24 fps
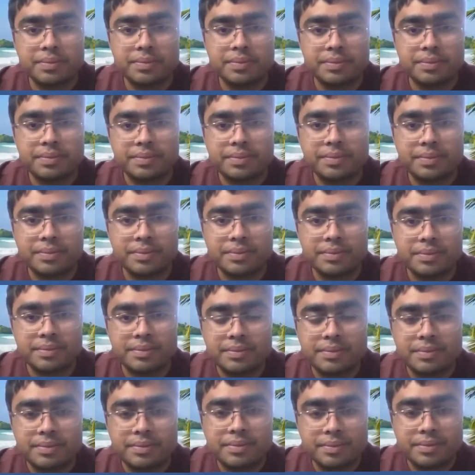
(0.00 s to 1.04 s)

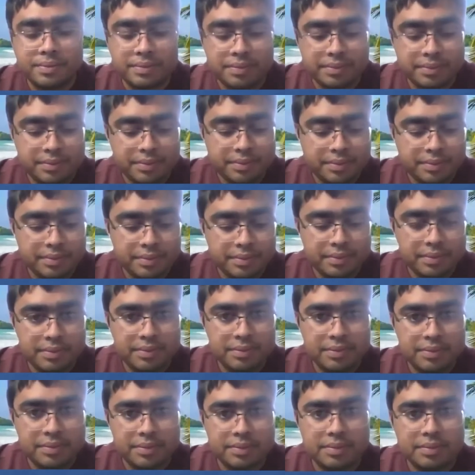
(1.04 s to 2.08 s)

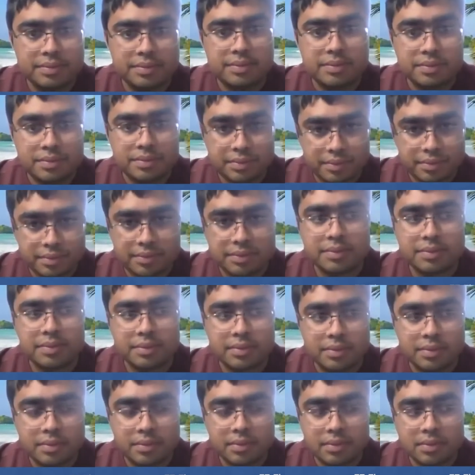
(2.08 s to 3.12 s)

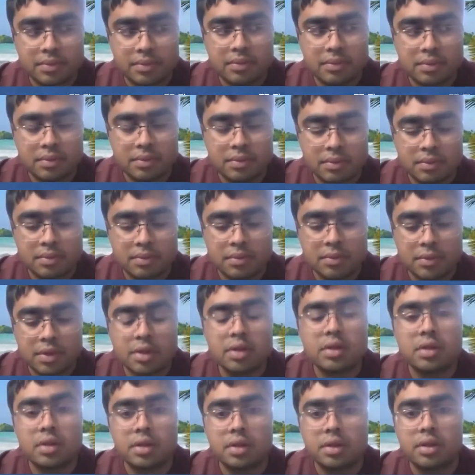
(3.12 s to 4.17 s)

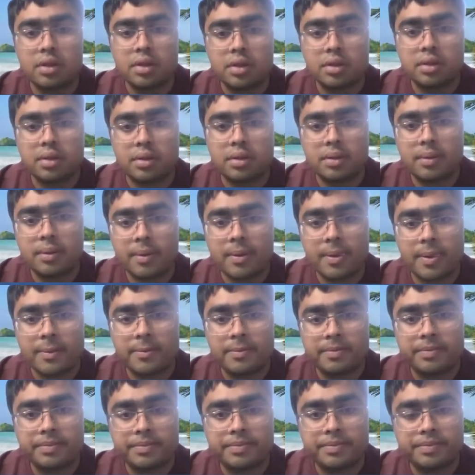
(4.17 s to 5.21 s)

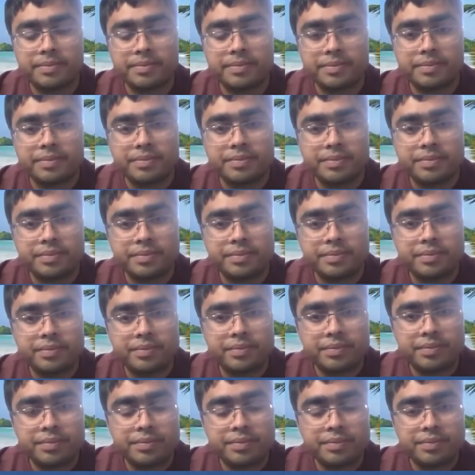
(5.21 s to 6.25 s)

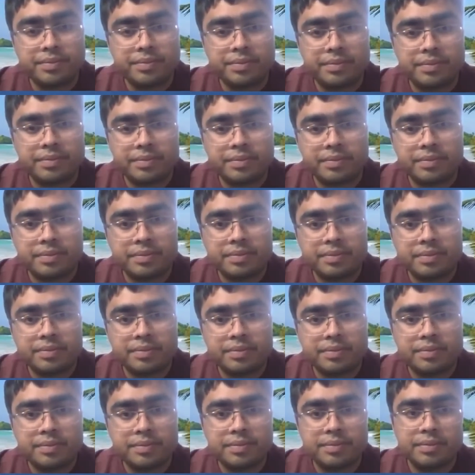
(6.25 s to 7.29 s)

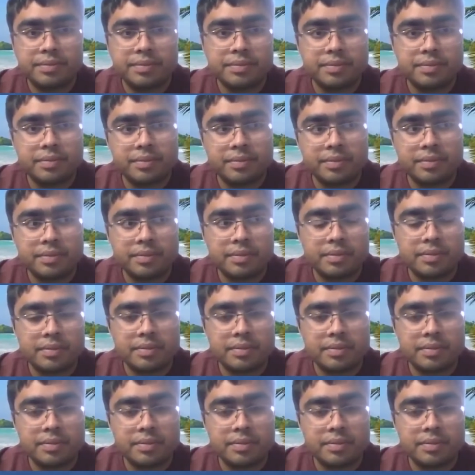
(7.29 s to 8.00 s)
[no speech]